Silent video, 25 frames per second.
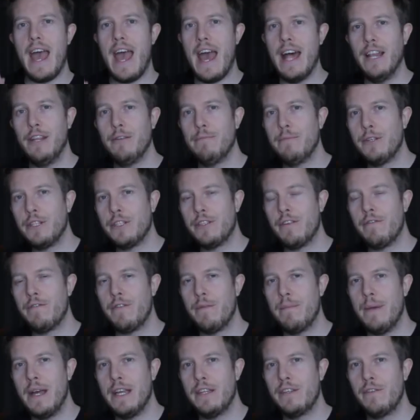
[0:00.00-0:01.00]
elements of
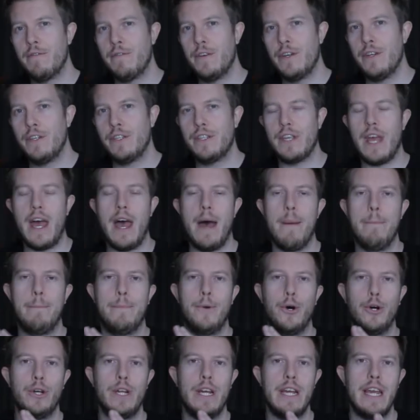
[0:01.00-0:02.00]
the metaverse and
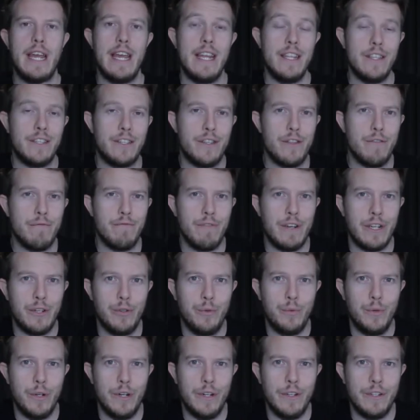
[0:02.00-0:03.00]
put it into the real
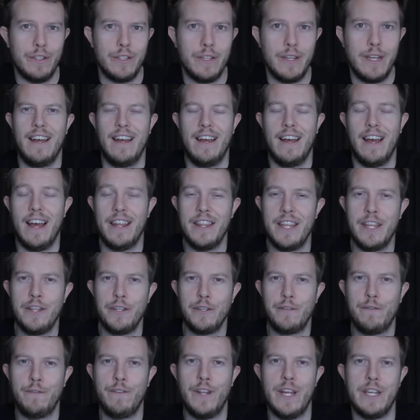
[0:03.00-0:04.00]
world. And then
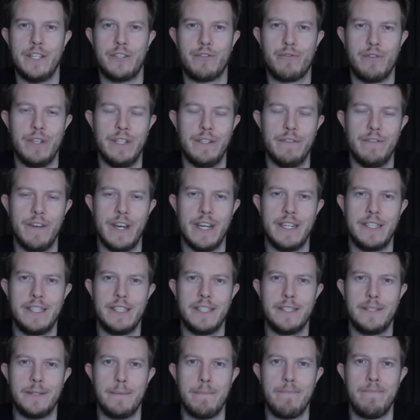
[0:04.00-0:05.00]
there's flat screen
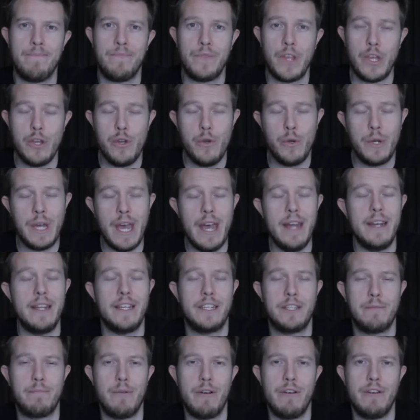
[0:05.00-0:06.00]
devices. You can
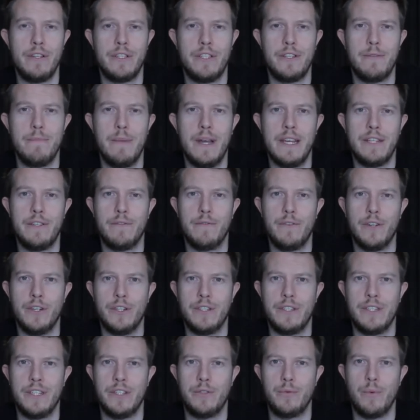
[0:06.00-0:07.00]
experience the
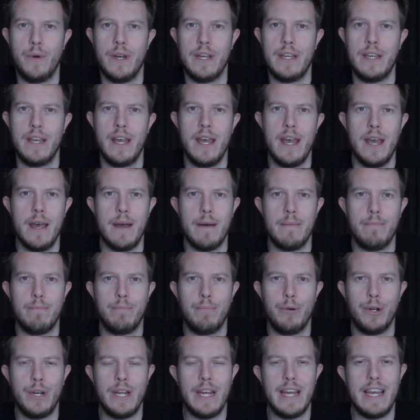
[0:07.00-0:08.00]
metaverse this way,
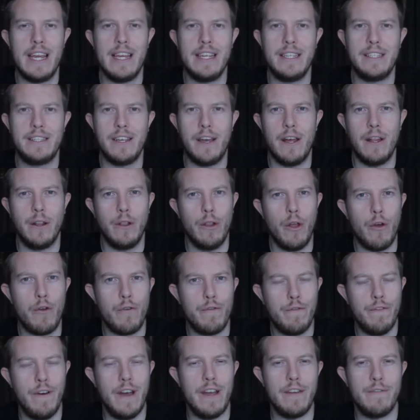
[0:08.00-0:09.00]
but it is a
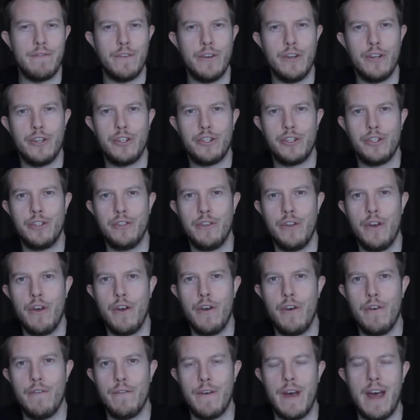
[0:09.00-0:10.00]
lo-fi version
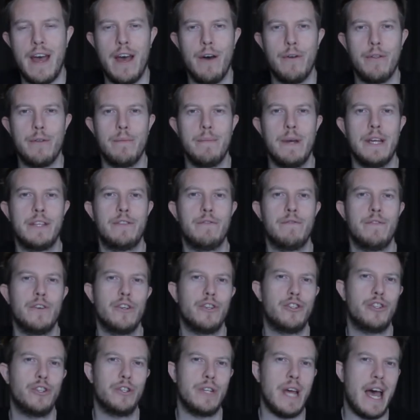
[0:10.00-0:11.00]
of how the
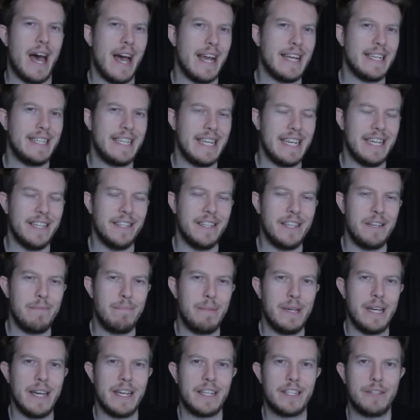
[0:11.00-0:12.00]
metaverse should ideally
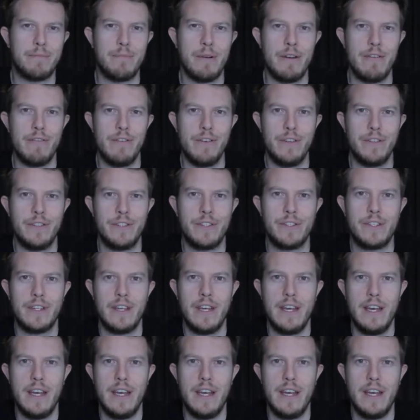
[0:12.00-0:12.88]
be experienced.